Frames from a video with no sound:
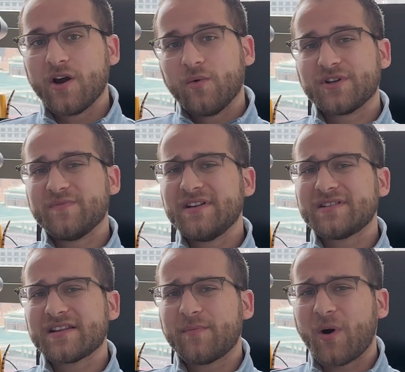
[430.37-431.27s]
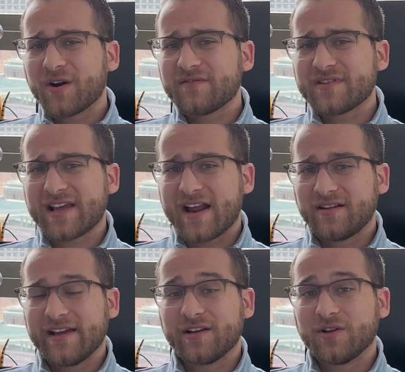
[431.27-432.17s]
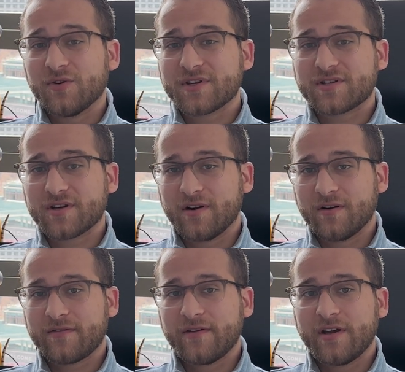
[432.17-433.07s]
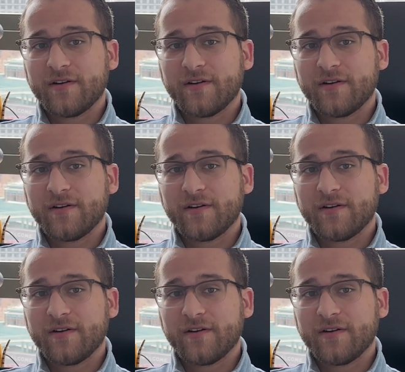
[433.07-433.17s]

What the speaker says: which means that the part of the satellite closest to Earth